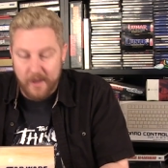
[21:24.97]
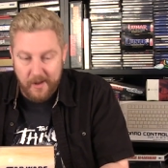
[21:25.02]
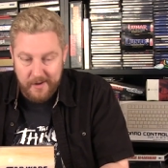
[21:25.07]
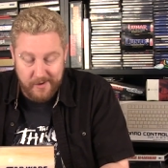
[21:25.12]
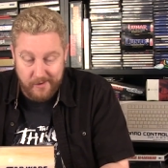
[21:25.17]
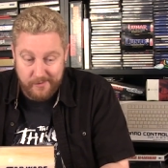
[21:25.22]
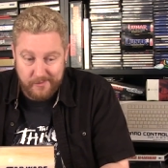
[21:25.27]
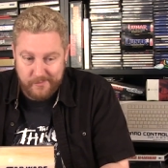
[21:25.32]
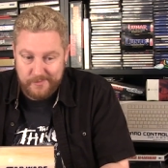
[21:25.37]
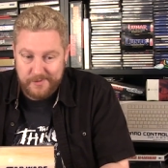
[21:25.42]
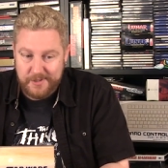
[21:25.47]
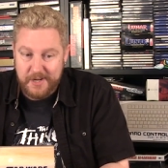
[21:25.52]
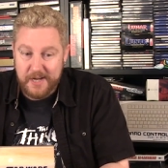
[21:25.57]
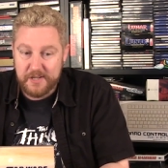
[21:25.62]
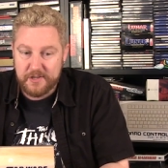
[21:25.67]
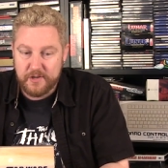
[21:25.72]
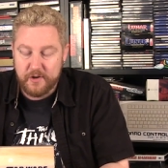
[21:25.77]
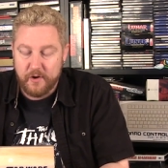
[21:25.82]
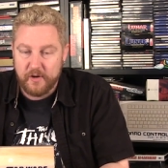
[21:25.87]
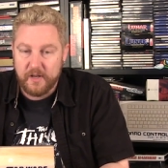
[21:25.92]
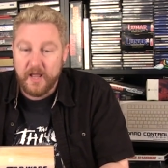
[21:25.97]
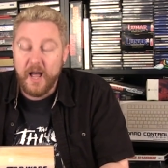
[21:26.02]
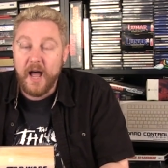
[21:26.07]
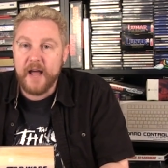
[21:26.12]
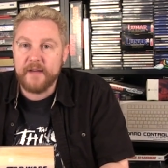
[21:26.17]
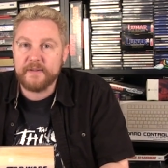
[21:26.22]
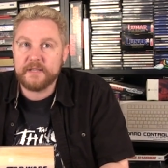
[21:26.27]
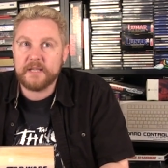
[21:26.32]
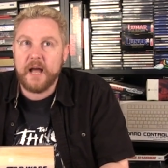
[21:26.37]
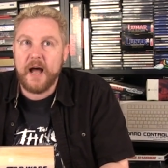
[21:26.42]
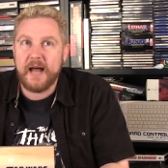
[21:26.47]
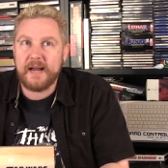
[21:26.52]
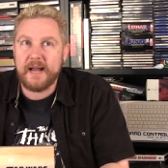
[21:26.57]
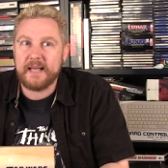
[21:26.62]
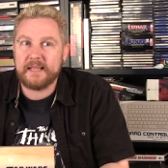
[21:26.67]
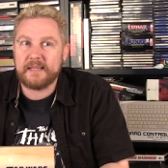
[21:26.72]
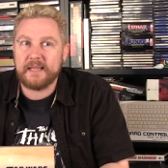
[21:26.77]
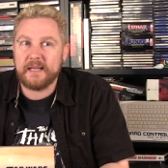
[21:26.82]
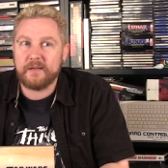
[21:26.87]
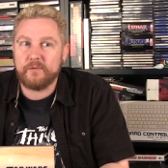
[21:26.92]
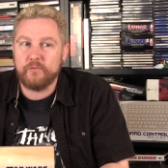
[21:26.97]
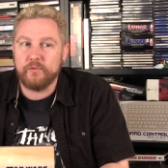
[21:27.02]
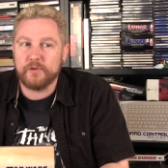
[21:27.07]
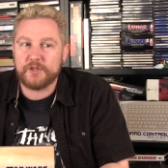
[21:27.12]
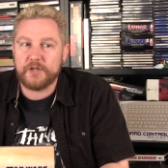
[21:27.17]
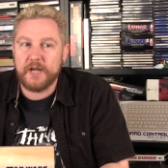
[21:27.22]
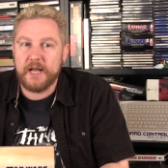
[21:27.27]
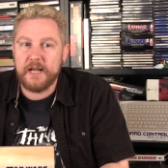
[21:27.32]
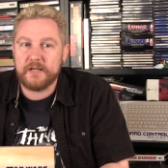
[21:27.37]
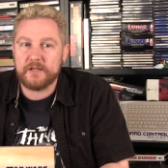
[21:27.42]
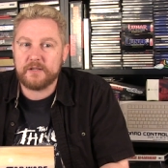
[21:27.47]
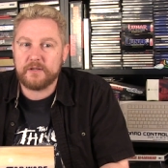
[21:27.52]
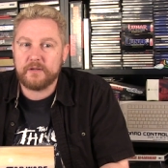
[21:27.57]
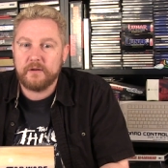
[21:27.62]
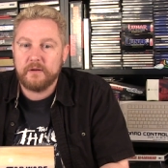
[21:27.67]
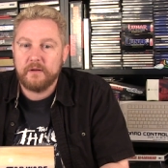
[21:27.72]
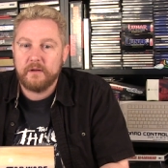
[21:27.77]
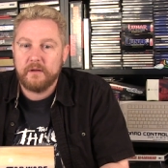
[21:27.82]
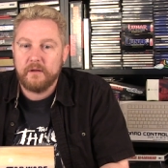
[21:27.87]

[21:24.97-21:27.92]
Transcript: you know, changes our lives, and I think will change